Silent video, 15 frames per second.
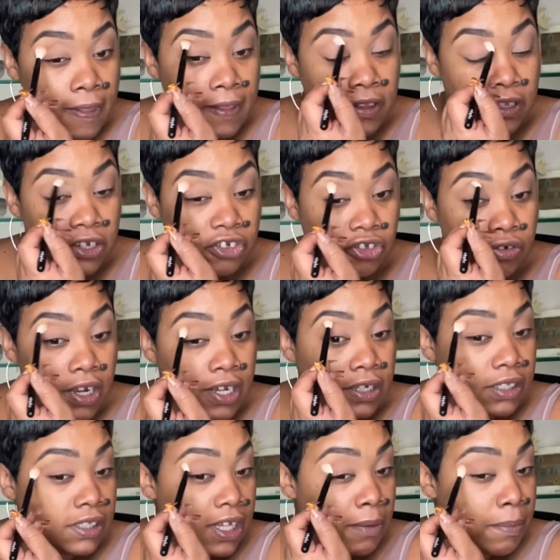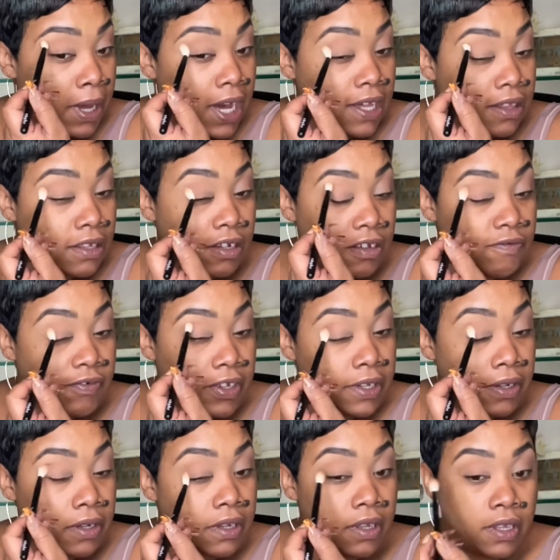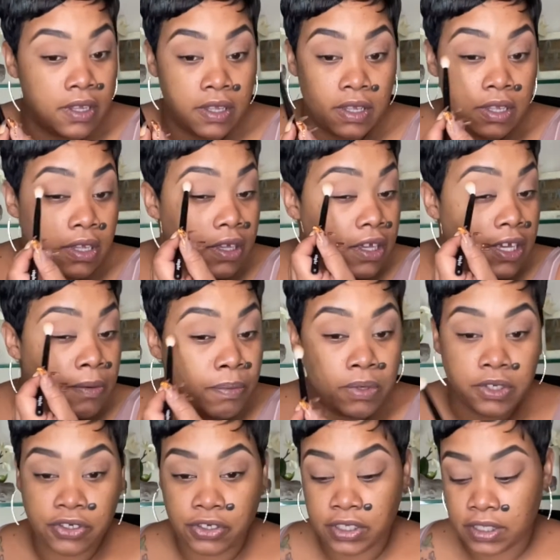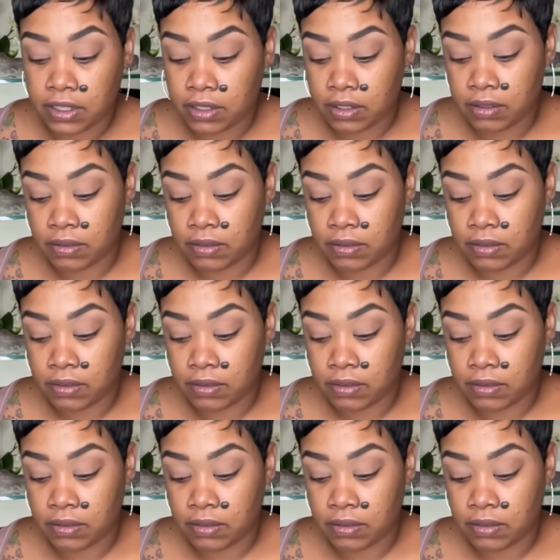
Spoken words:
Just trying to stay positive and keep pushing.